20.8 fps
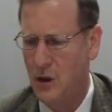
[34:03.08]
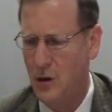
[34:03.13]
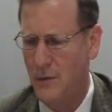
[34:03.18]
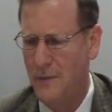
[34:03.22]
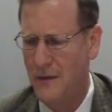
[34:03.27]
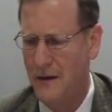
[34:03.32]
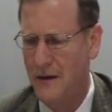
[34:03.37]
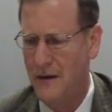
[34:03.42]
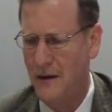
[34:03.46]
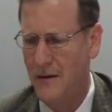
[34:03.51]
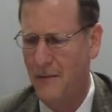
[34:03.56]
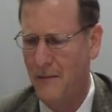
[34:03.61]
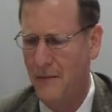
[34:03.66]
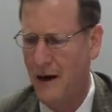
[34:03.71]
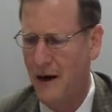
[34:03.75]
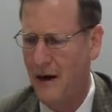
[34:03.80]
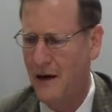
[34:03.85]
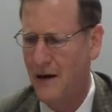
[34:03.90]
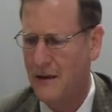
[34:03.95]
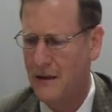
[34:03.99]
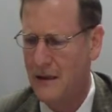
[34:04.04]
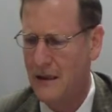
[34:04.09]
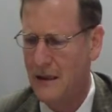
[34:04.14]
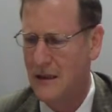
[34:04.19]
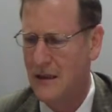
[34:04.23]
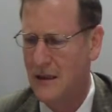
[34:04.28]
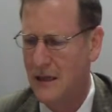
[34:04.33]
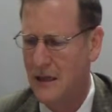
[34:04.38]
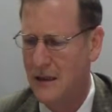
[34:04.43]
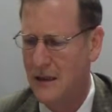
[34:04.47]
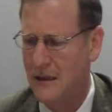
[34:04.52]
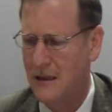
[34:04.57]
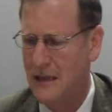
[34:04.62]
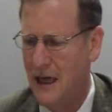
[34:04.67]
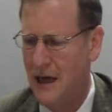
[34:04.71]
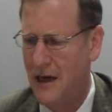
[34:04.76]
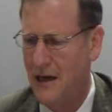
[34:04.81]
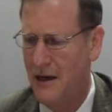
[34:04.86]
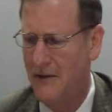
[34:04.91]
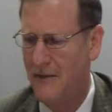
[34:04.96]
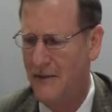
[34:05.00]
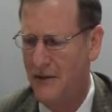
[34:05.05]
Jupiter, Mars, and uh,
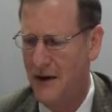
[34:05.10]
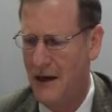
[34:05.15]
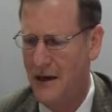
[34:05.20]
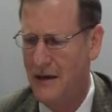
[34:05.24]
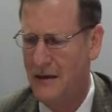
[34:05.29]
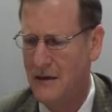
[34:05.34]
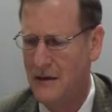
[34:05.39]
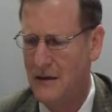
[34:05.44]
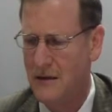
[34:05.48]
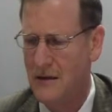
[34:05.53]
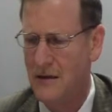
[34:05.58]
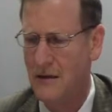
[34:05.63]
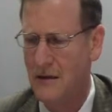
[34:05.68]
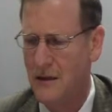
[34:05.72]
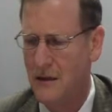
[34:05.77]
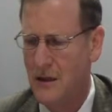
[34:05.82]
Sun and Venus.